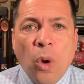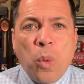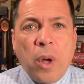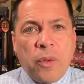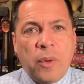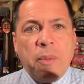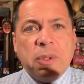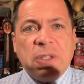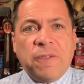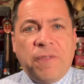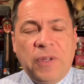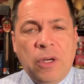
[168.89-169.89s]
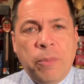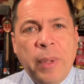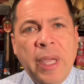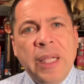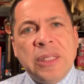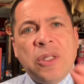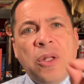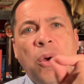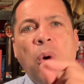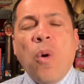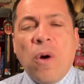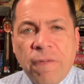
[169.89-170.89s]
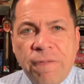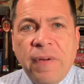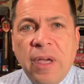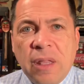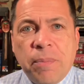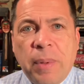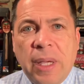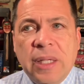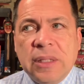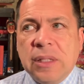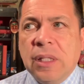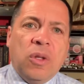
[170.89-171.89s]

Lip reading: whether it was fear-based or faith-based.